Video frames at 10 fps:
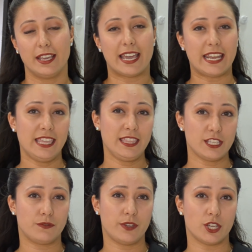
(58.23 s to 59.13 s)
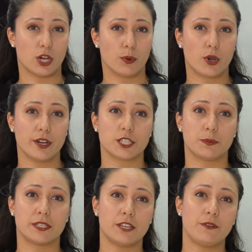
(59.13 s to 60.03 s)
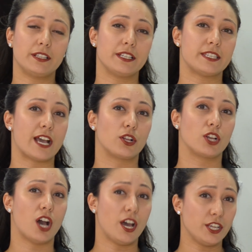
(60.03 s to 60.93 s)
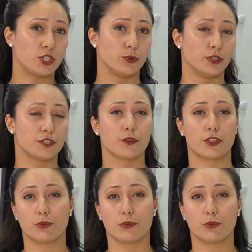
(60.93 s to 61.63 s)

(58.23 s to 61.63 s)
And in this video, we're going to specifically tackle cutting tools for